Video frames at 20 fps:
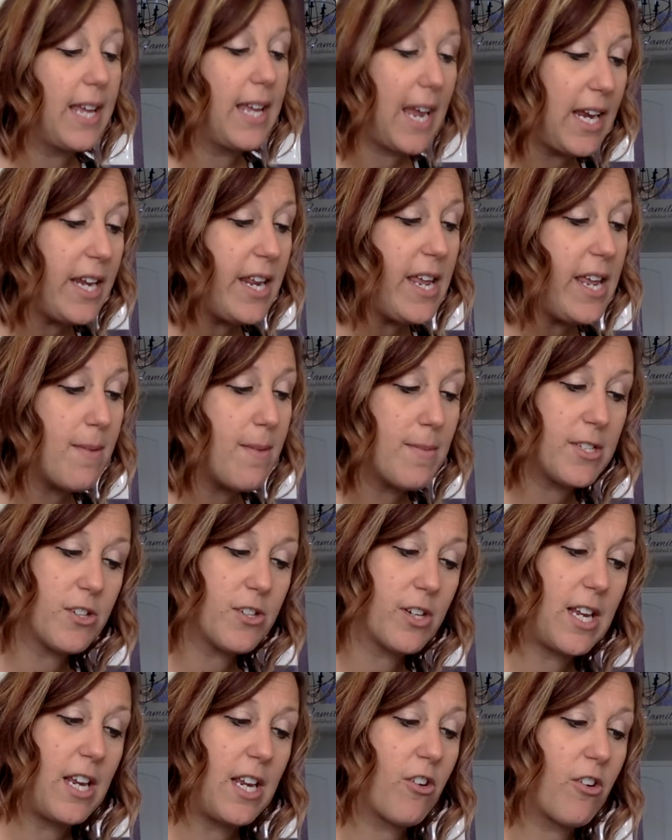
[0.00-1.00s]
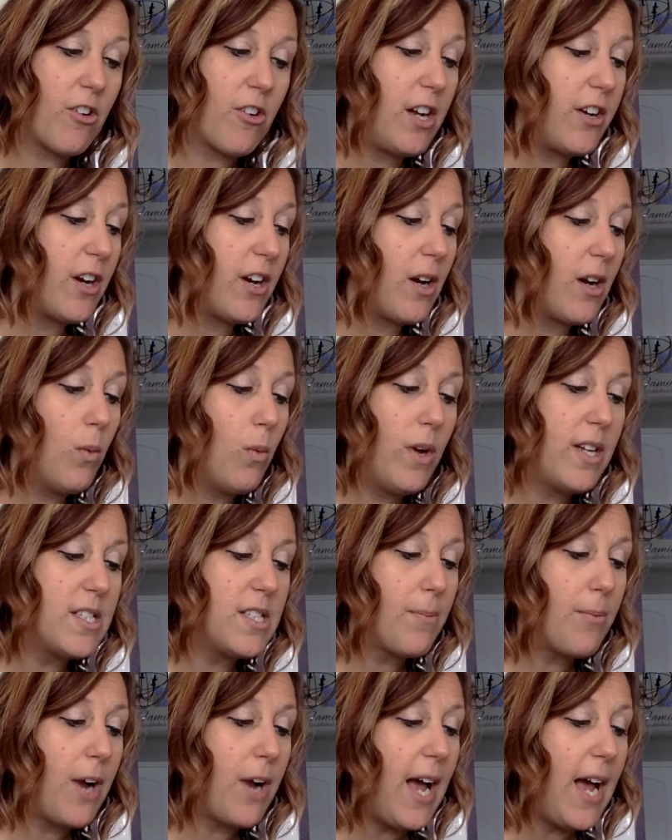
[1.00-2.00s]
"Katie," Mr. Keaton greeted her. "What
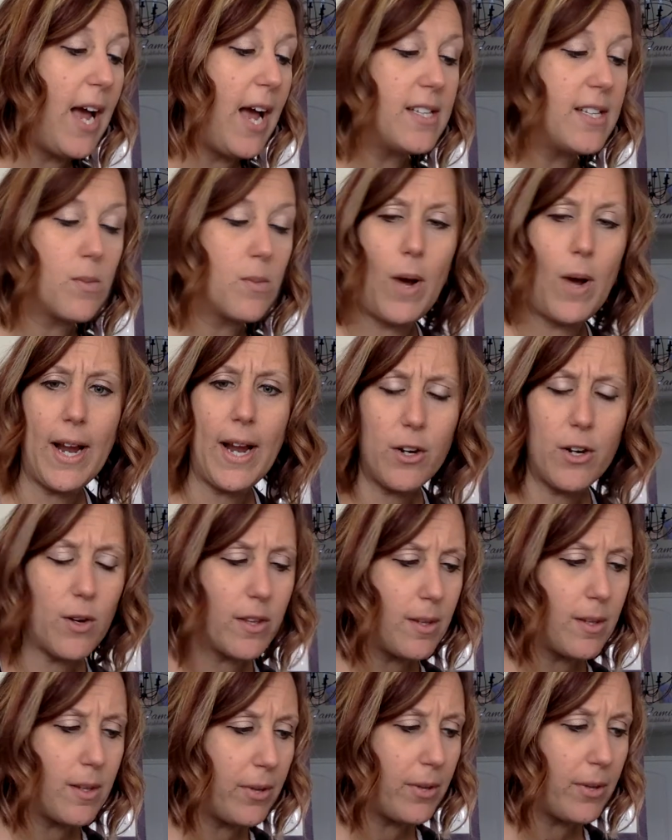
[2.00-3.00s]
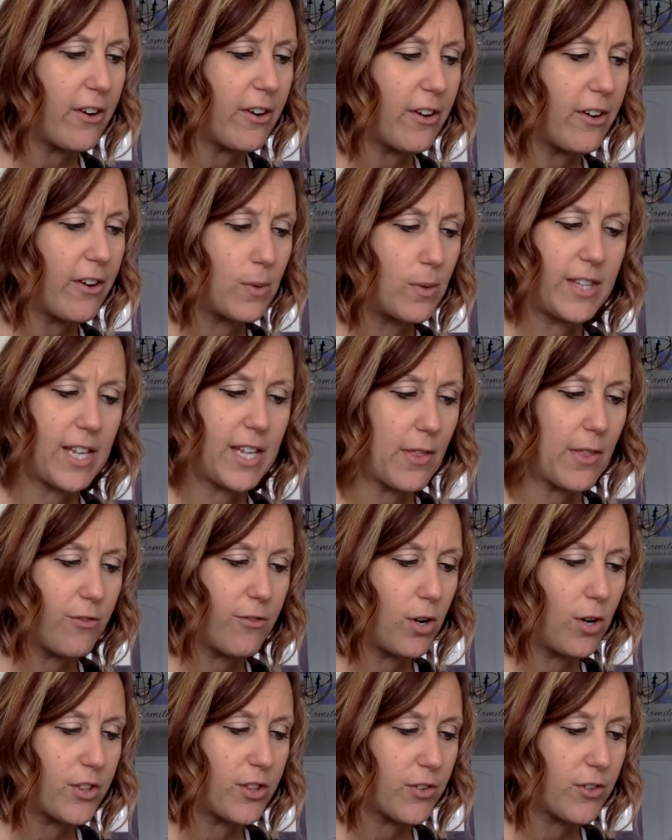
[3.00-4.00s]
a surprise! Why aren't you on the playground with the
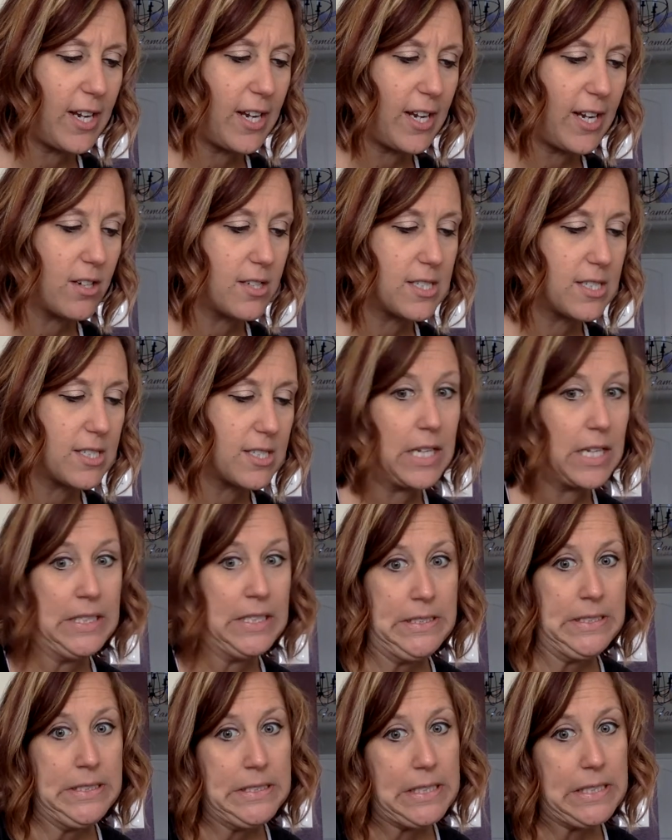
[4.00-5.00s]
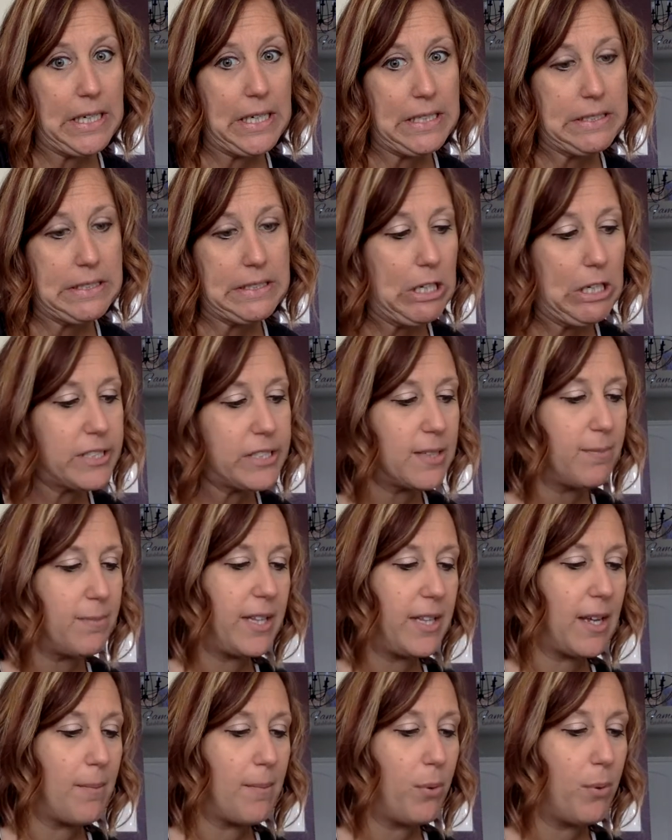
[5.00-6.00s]
other fourth graders?" "I lost
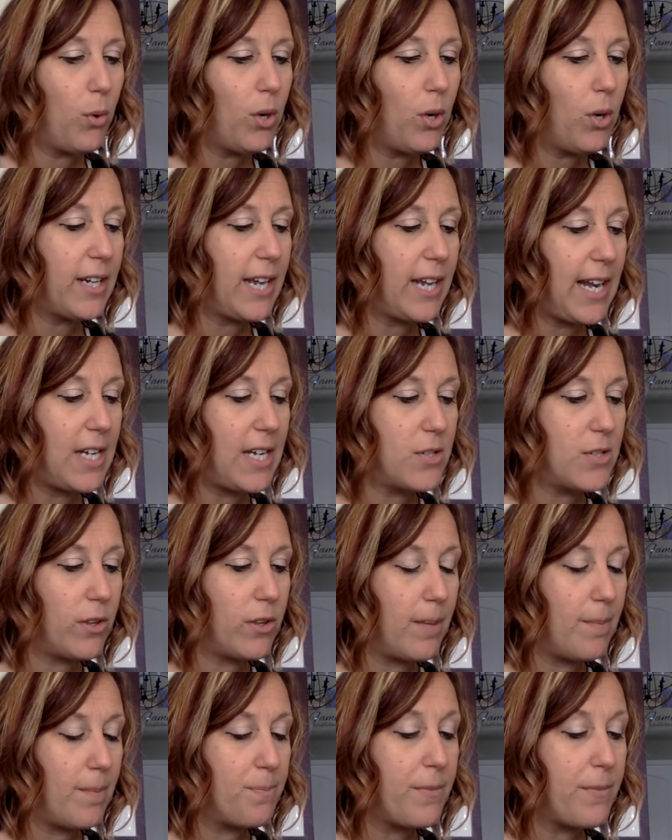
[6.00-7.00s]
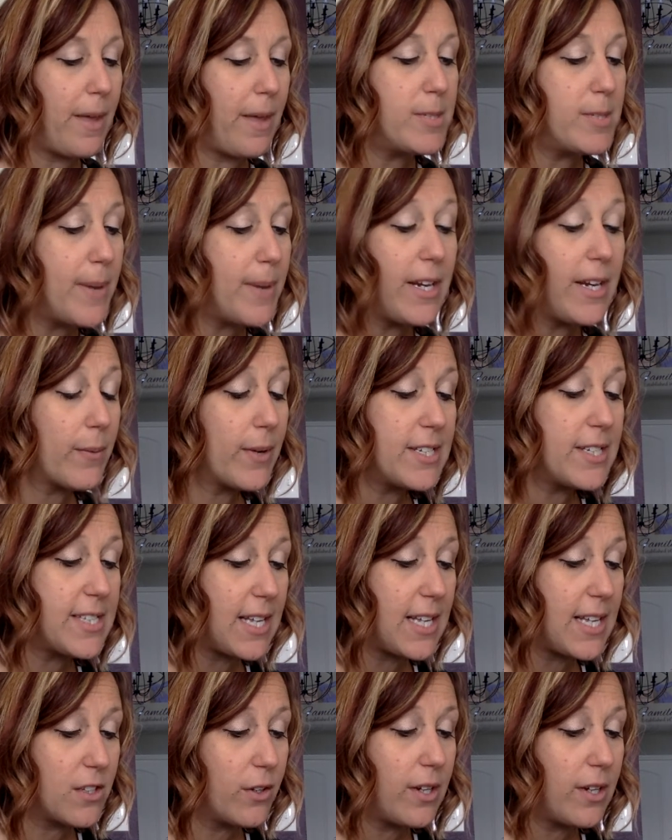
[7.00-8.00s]
something important," Katie told him. "I'm spending
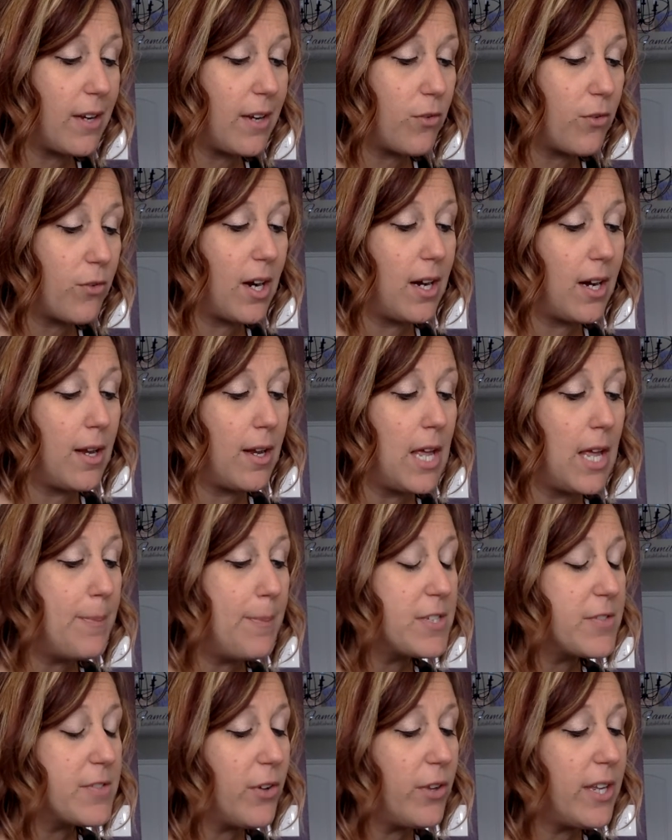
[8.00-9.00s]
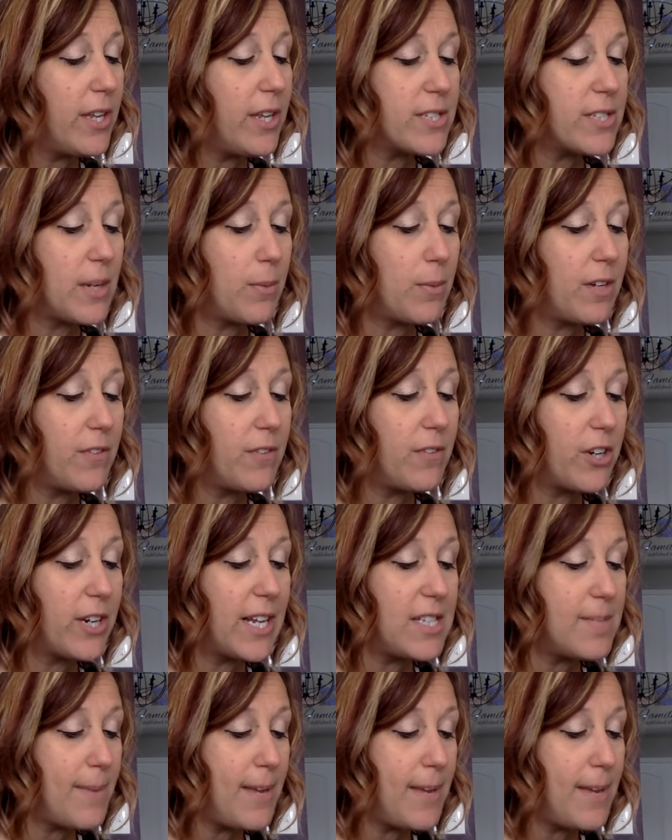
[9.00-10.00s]
recess looking for it. Miss Folio said one of your
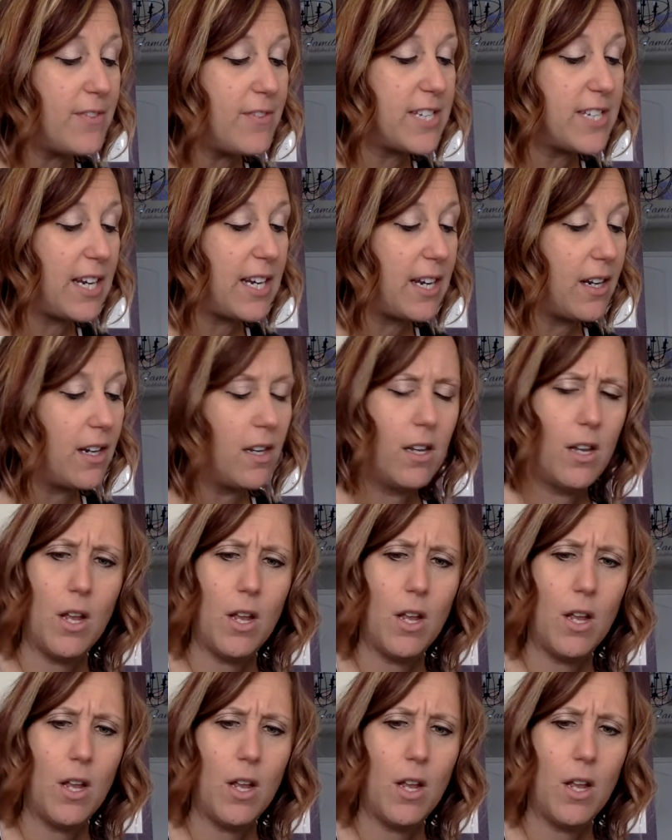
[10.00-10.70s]
kids might have seen it."